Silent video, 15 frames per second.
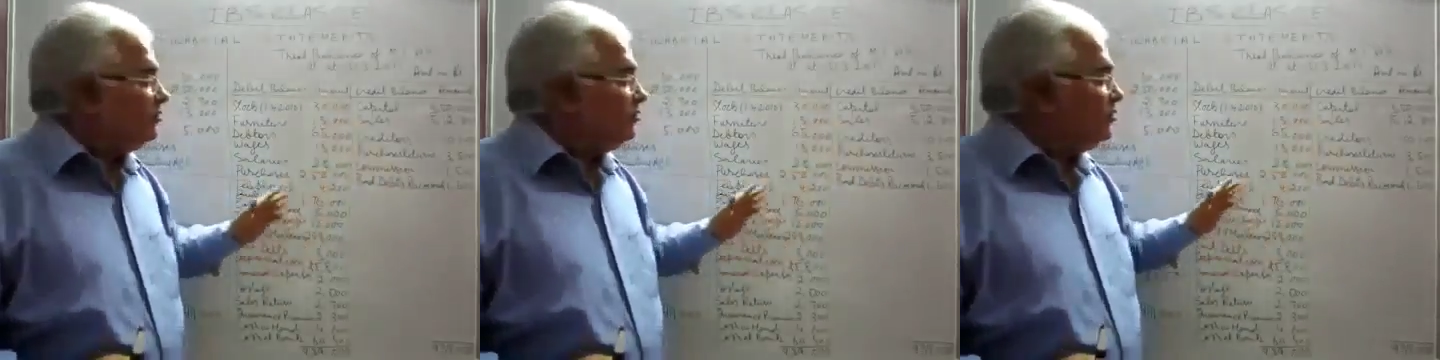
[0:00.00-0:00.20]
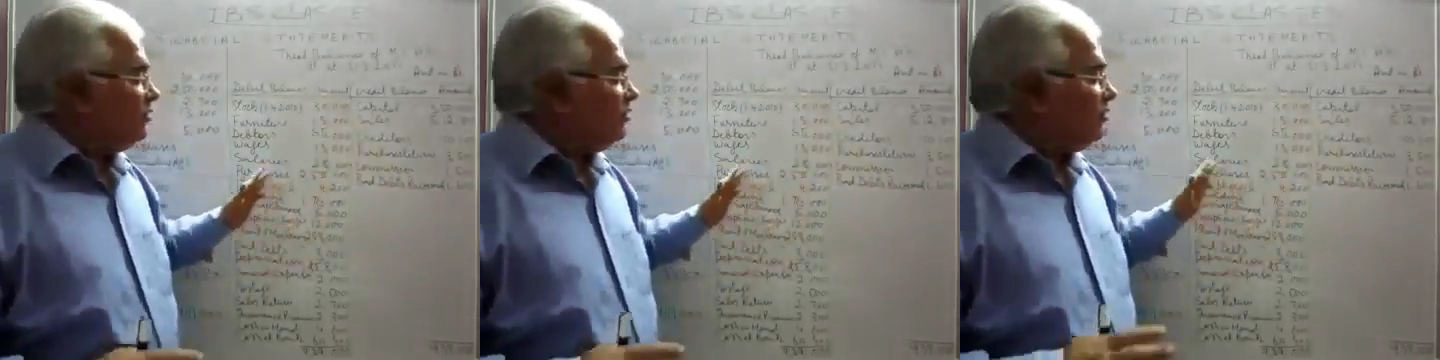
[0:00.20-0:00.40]

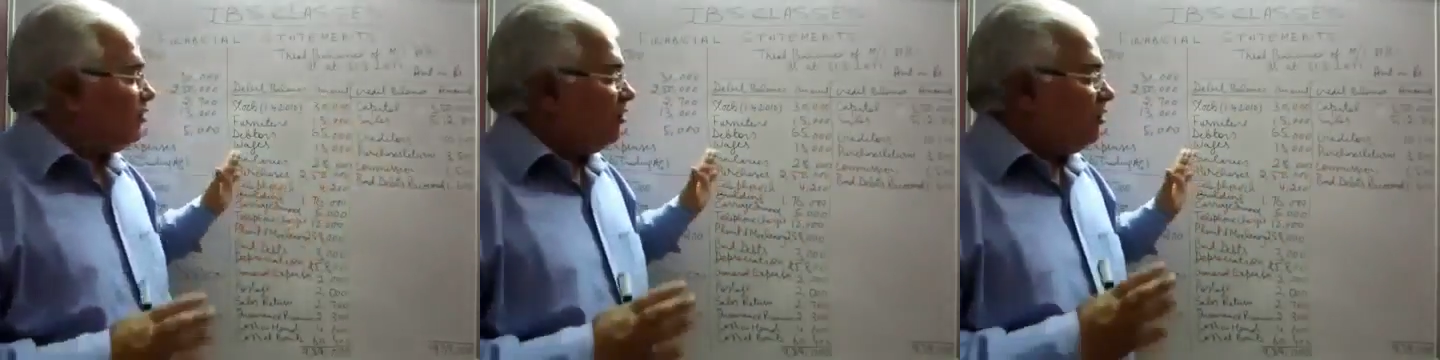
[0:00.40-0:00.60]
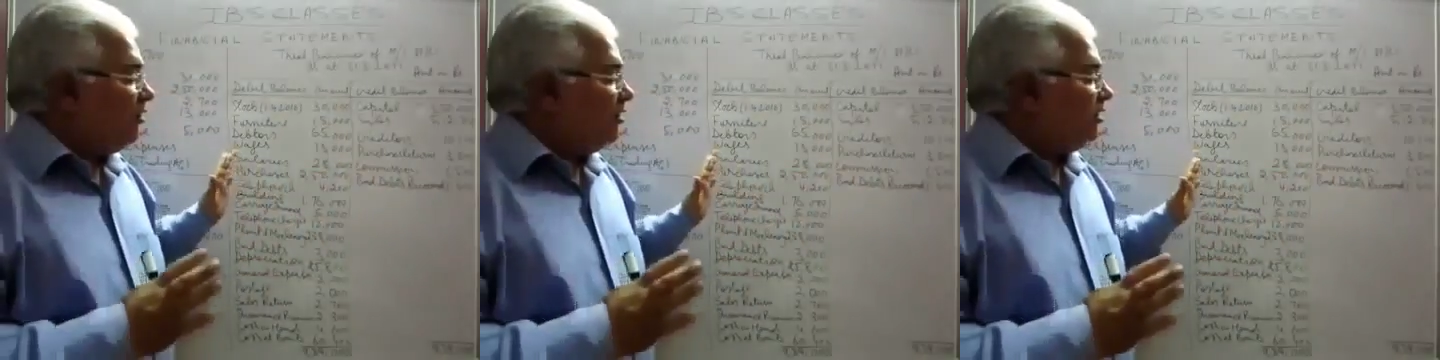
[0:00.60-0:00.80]

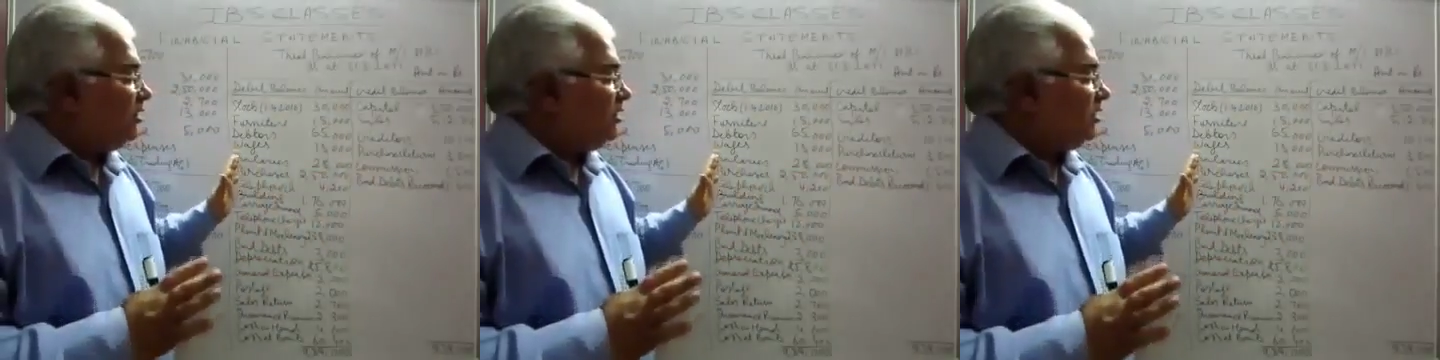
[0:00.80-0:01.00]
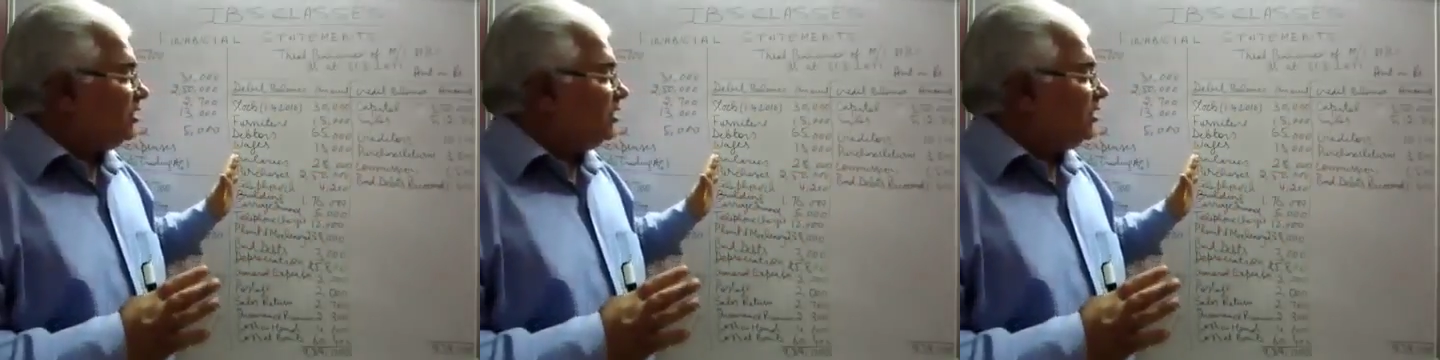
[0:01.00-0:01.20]

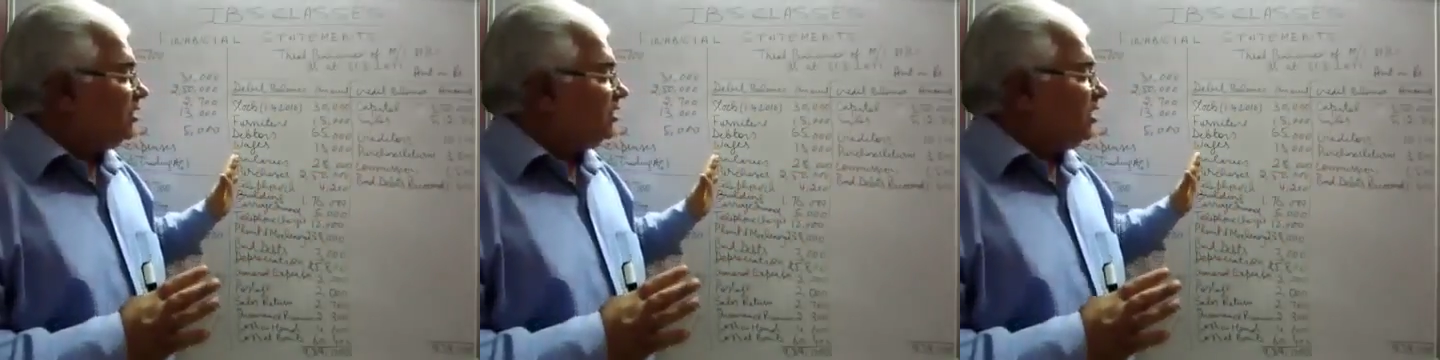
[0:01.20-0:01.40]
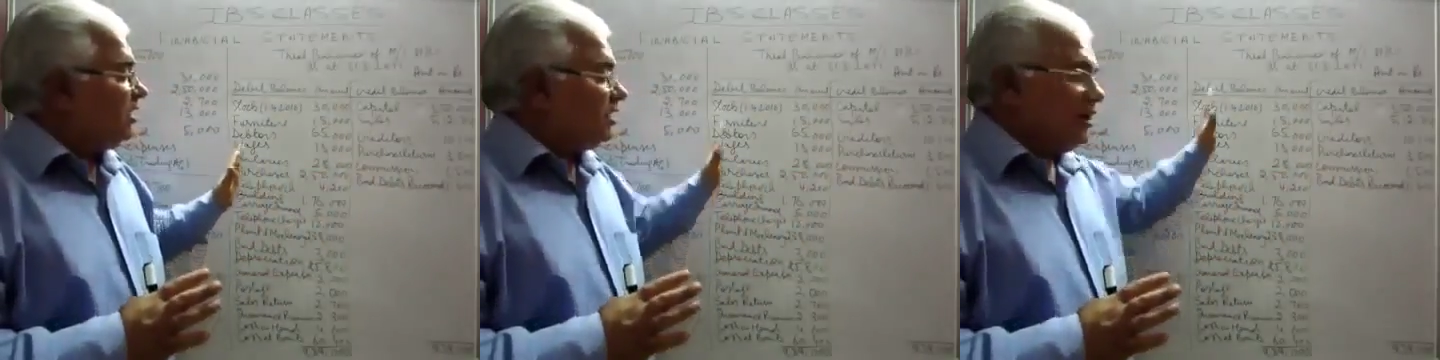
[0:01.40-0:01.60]
All
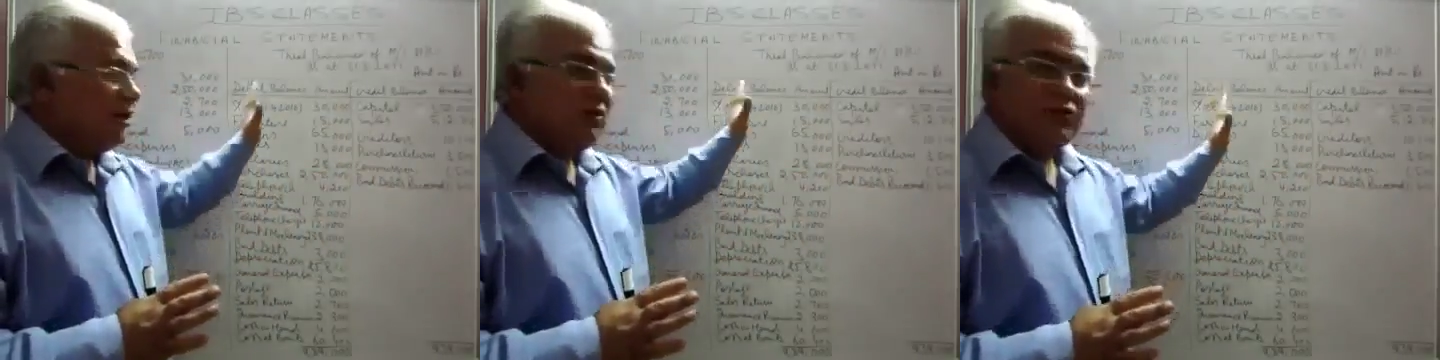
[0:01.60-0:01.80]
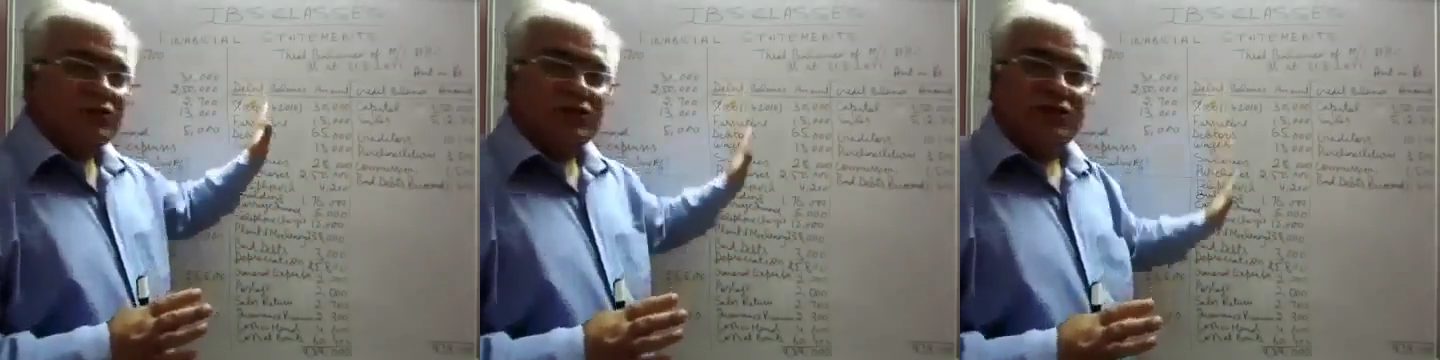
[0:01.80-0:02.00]
the
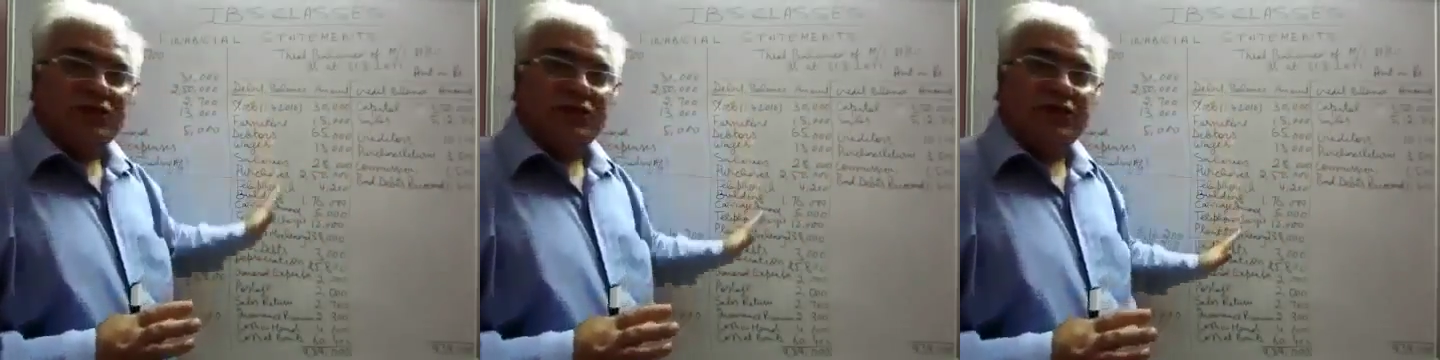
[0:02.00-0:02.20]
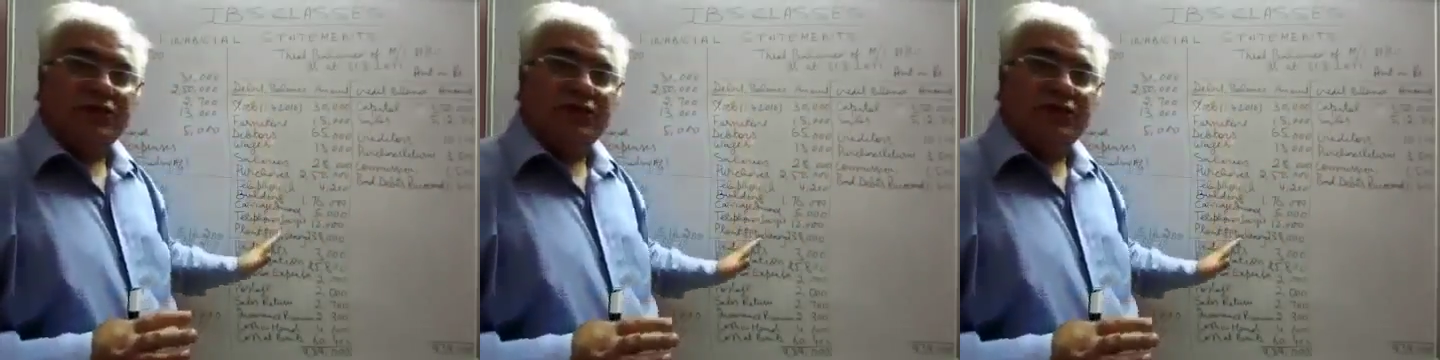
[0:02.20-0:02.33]
accounts